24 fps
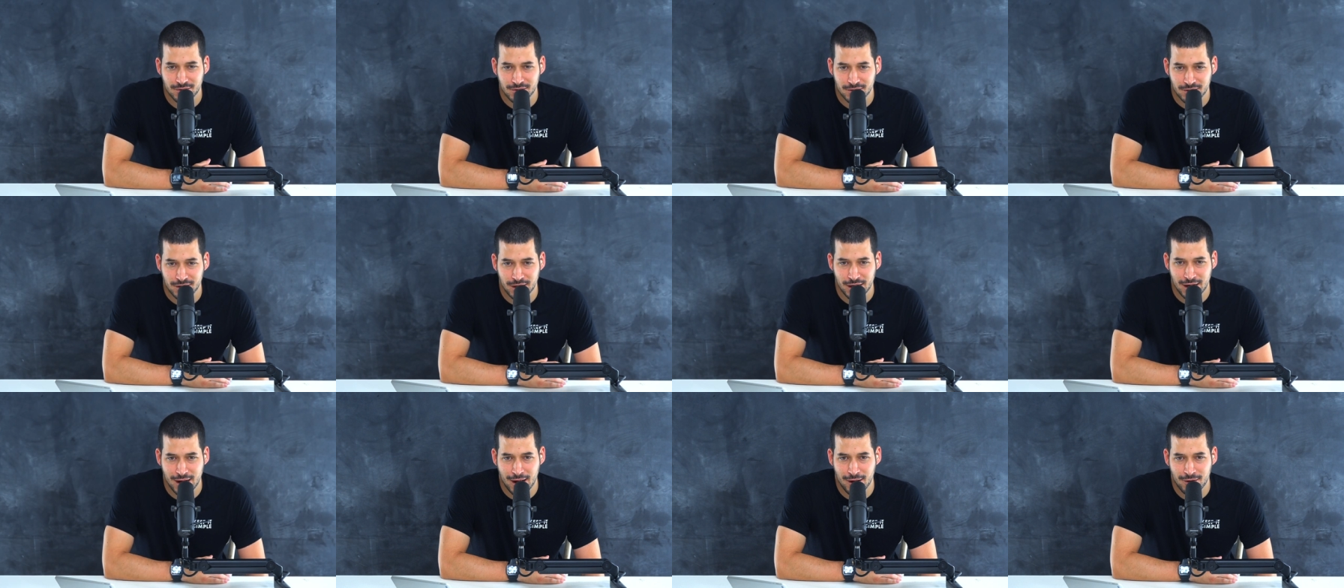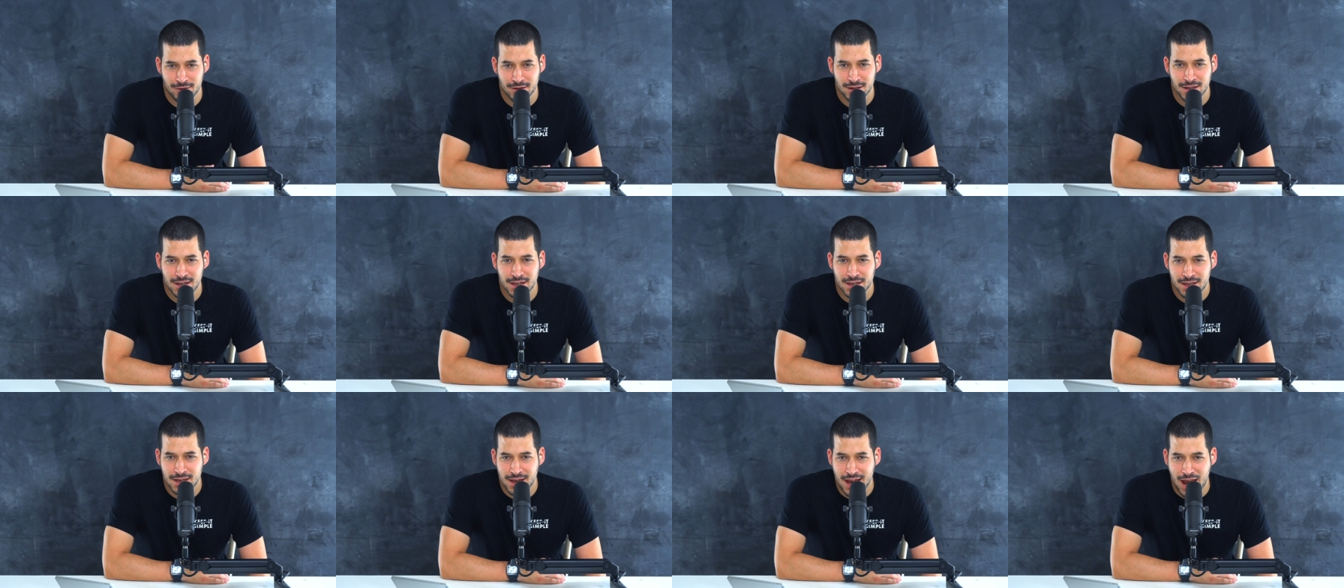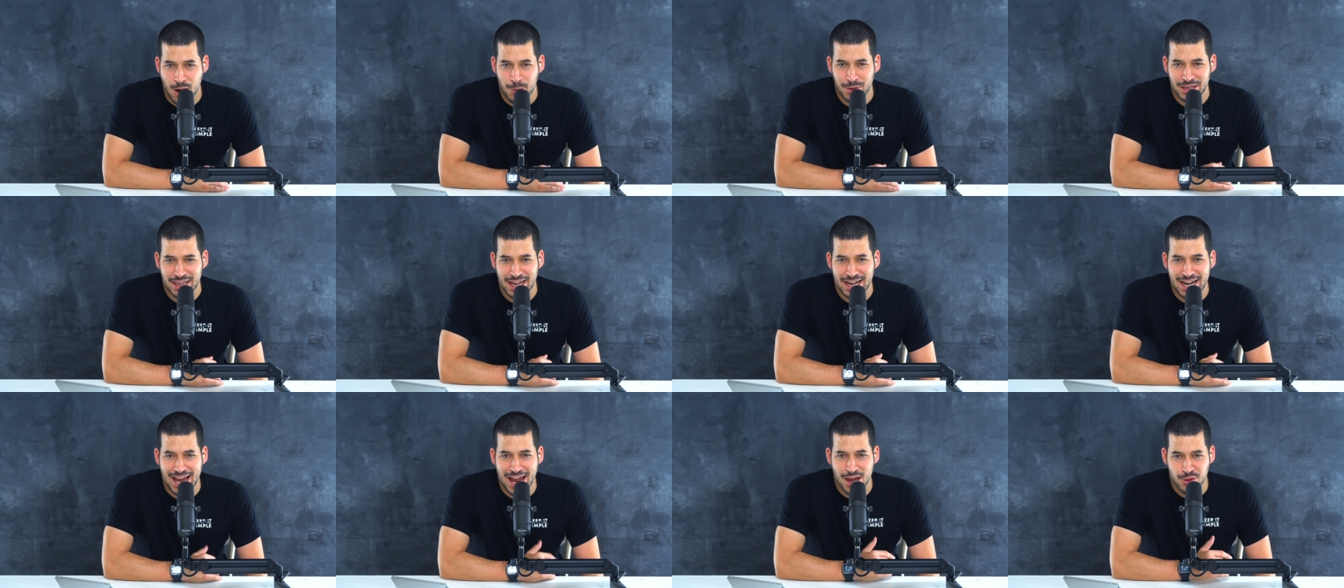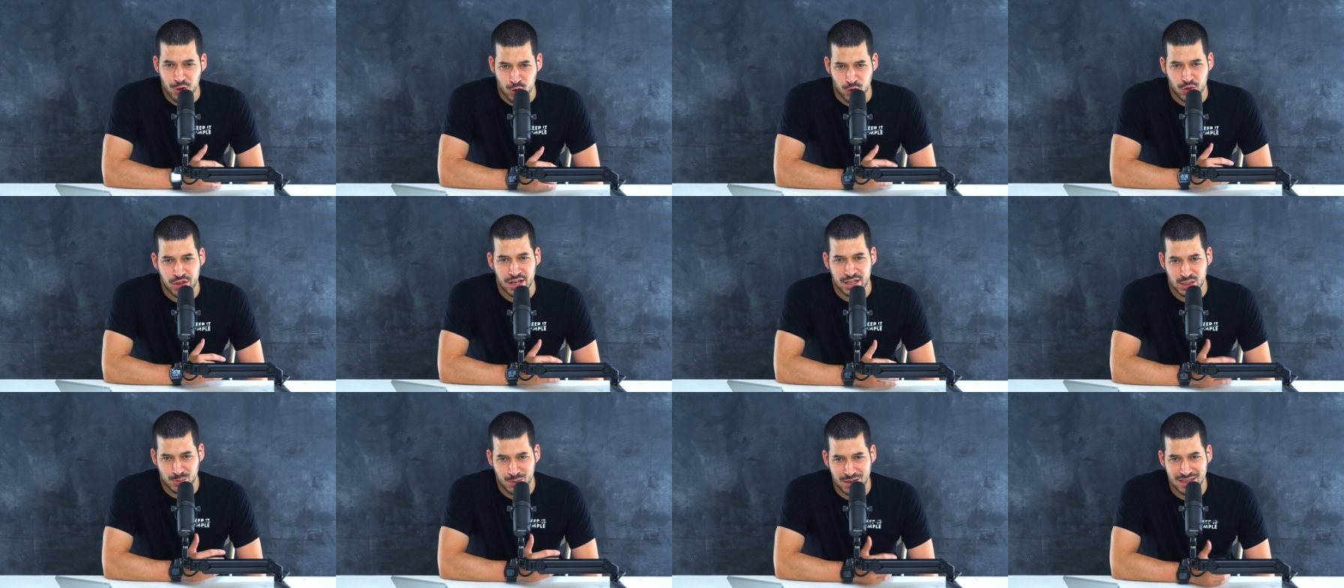you know, and we let other
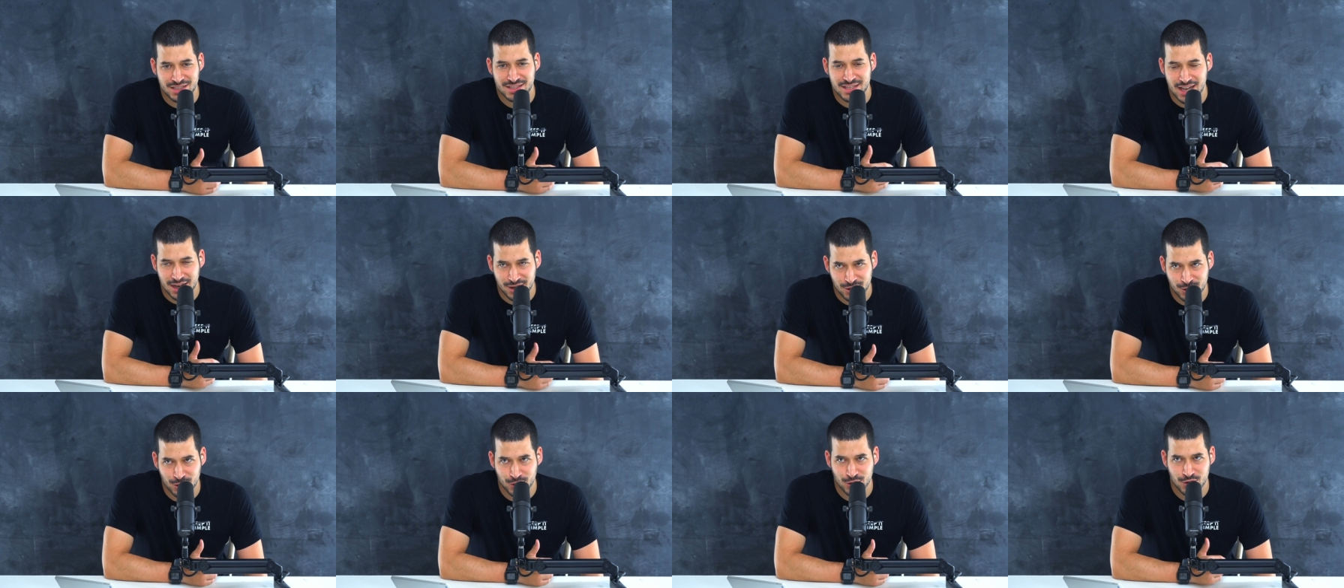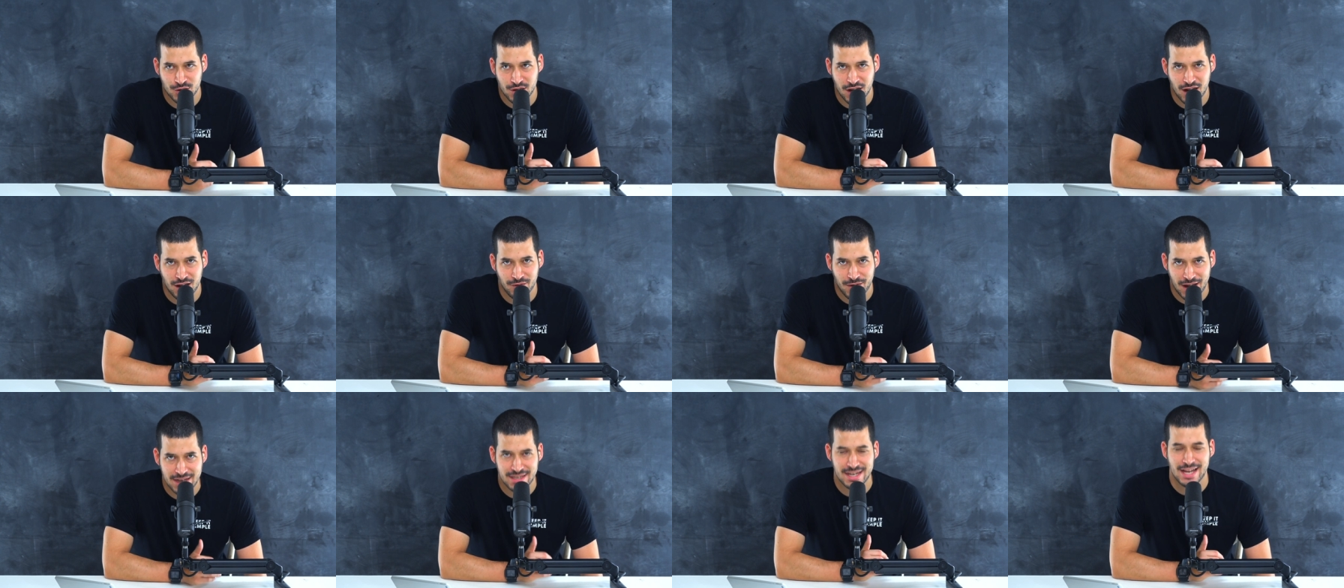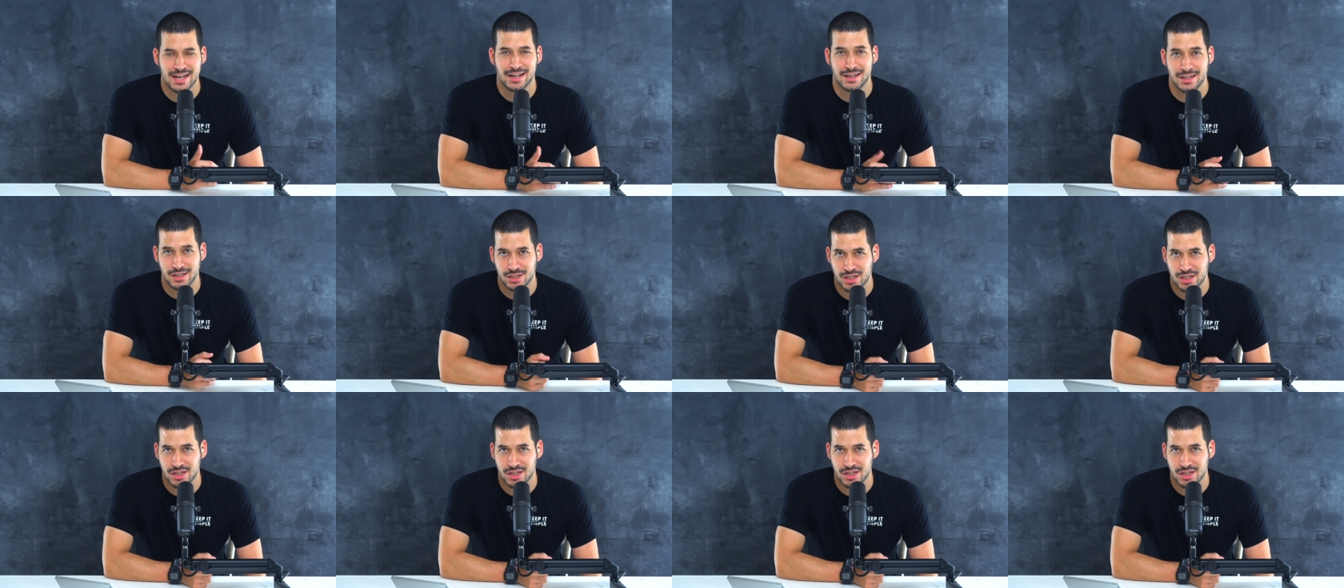things be centers of identity